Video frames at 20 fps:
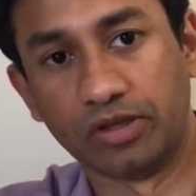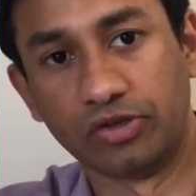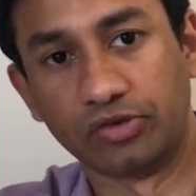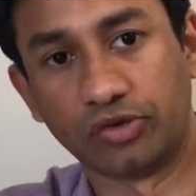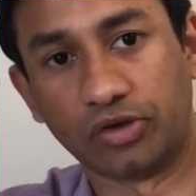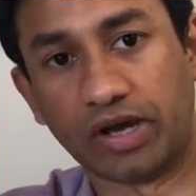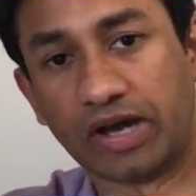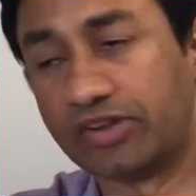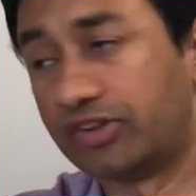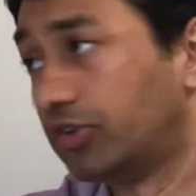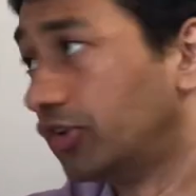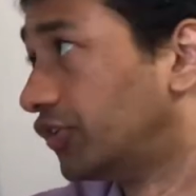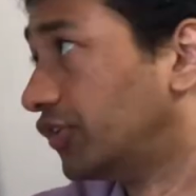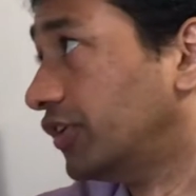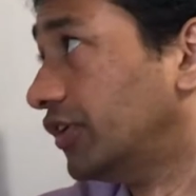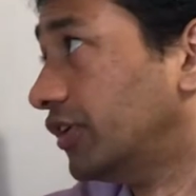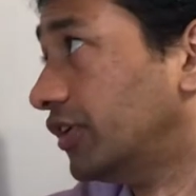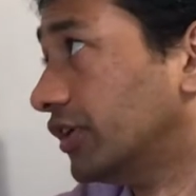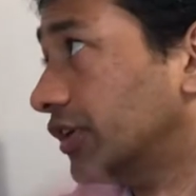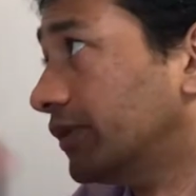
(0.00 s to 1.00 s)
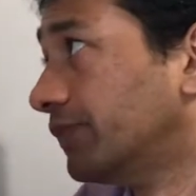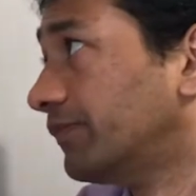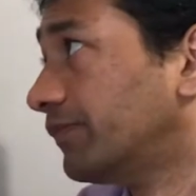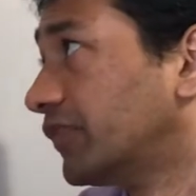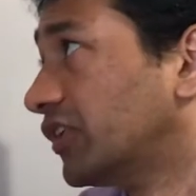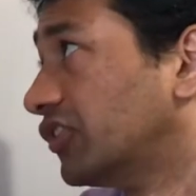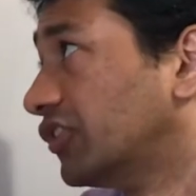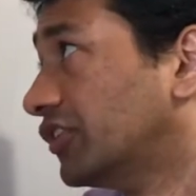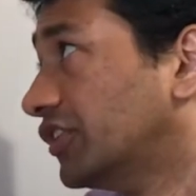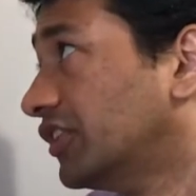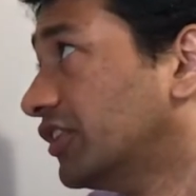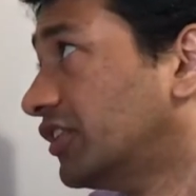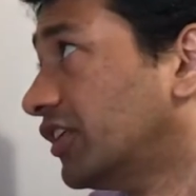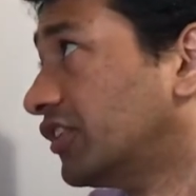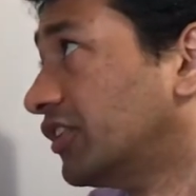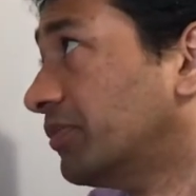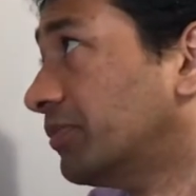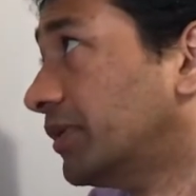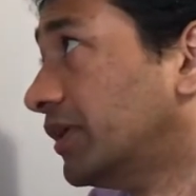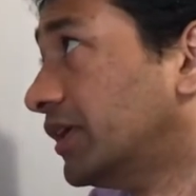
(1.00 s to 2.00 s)
So as you see here, so this is a
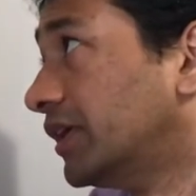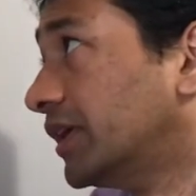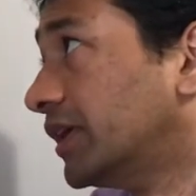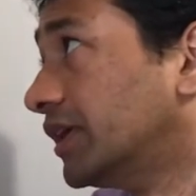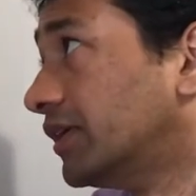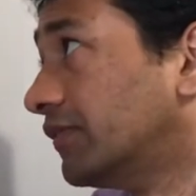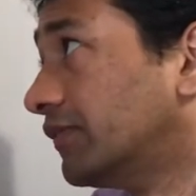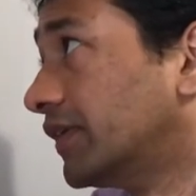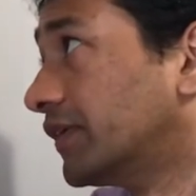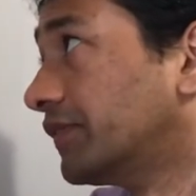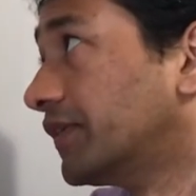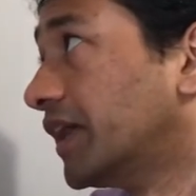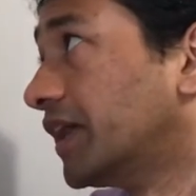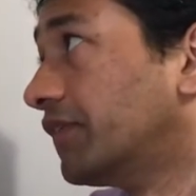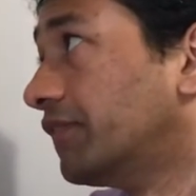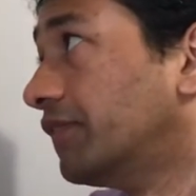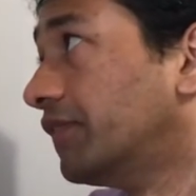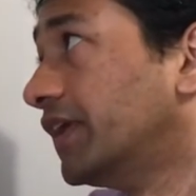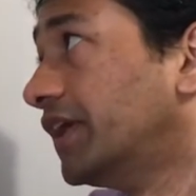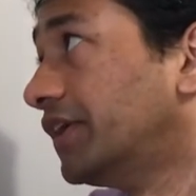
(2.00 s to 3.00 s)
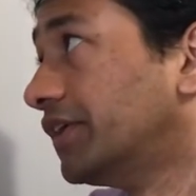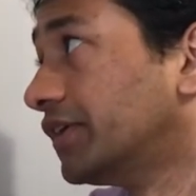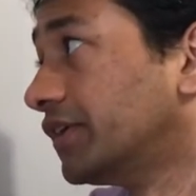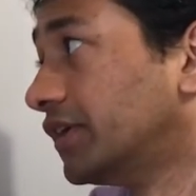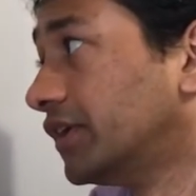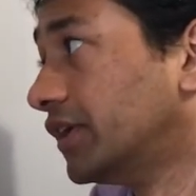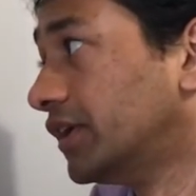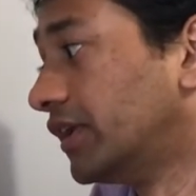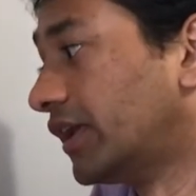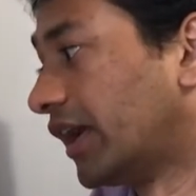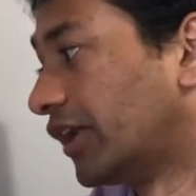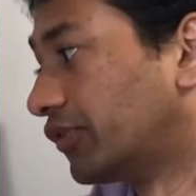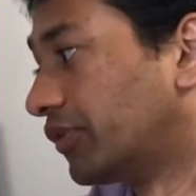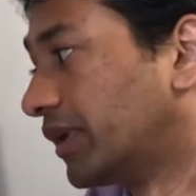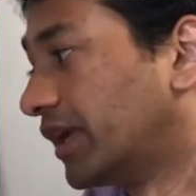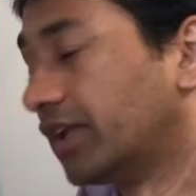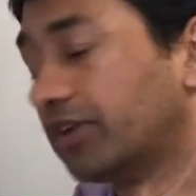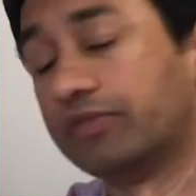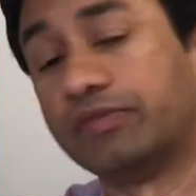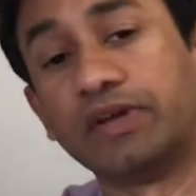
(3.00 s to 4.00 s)
simple data where we have weight as
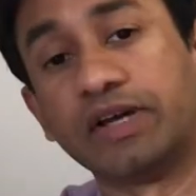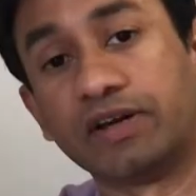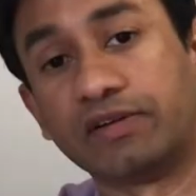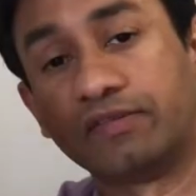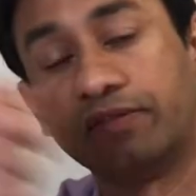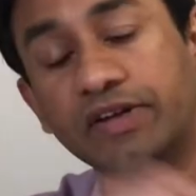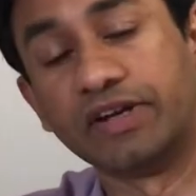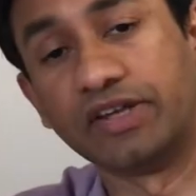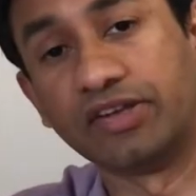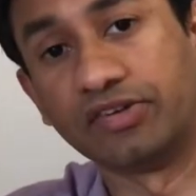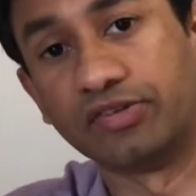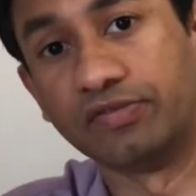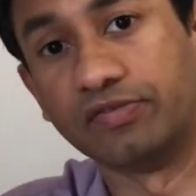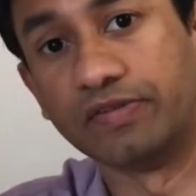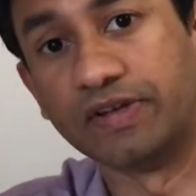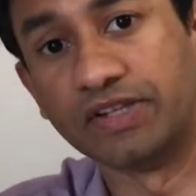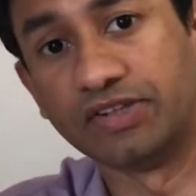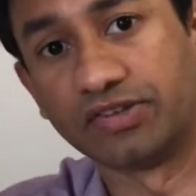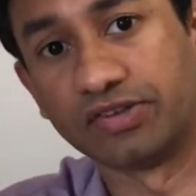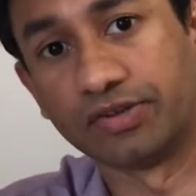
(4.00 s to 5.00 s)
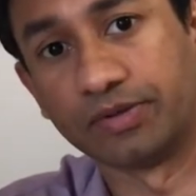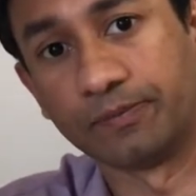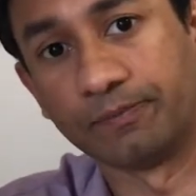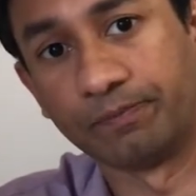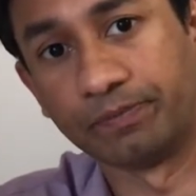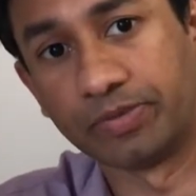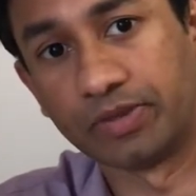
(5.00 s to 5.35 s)
well as we have various weights,